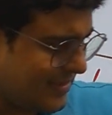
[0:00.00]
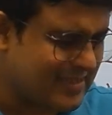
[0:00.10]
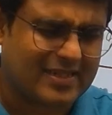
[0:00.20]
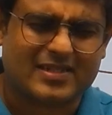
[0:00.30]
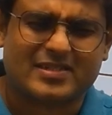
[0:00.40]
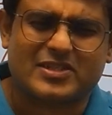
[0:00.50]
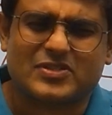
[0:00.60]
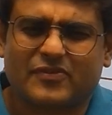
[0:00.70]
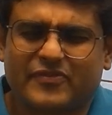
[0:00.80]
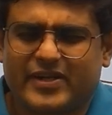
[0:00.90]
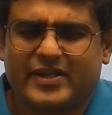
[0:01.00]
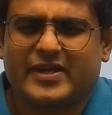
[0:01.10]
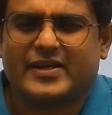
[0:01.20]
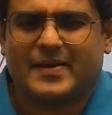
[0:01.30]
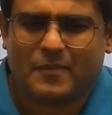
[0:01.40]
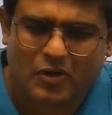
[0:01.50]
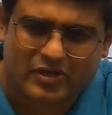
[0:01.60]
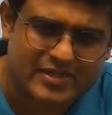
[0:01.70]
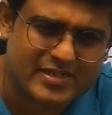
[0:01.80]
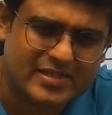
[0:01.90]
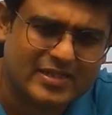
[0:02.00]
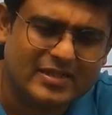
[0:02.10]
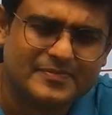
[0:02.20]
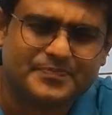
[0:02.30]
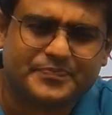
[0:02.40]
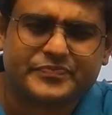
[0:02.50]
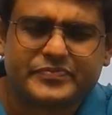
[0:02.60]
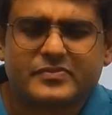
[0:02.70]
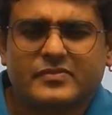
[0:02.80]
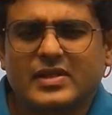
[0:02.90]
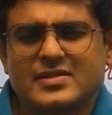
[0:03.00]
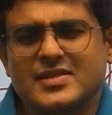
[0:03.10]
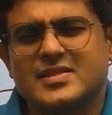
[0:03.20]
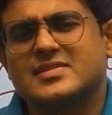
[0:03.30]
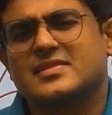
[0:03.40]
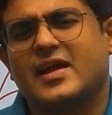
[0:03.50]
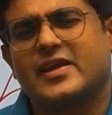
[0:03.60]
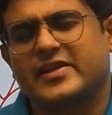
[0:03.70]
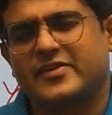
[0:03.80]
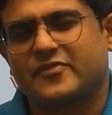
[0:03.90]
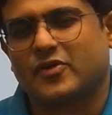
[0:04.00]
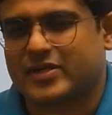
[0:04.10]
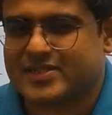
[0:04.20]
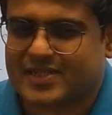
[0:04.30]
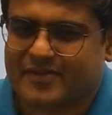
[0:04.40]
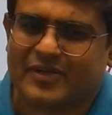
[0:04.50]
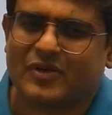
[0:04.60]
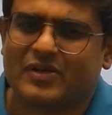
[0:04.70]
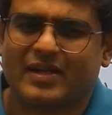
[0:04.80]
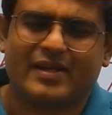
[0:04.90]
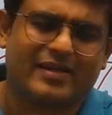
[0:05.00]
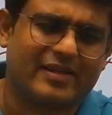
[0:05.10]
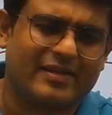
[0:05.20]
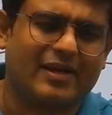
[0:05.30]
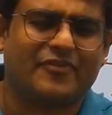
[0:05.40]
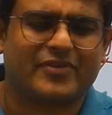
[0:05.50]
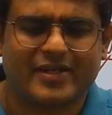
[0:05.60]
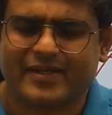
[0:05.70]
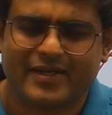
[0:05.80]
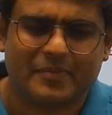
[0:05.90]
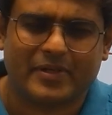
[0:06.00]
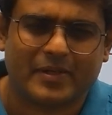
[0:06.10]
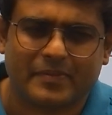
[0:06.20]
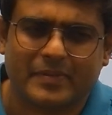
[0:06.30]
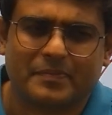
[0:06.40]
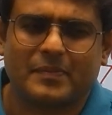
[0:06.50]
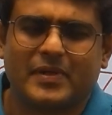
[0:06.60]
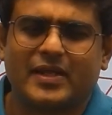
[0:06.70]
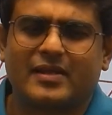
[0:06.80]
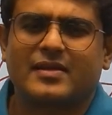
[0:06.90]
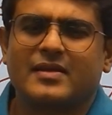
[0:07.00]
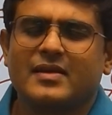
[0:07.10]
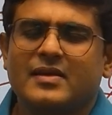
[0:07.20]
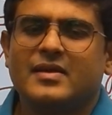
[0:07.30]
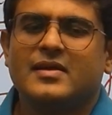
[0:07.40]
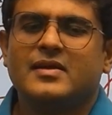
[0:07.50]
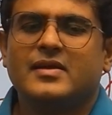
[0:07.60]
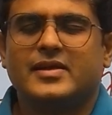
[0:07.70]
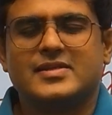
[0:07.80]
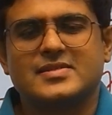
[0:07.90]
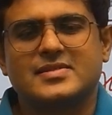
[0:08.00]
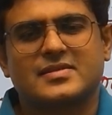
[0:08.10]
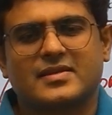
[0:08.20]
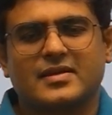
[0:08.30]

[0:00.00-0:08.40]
success of Indian democracy since 1947 or 19 after India became republic is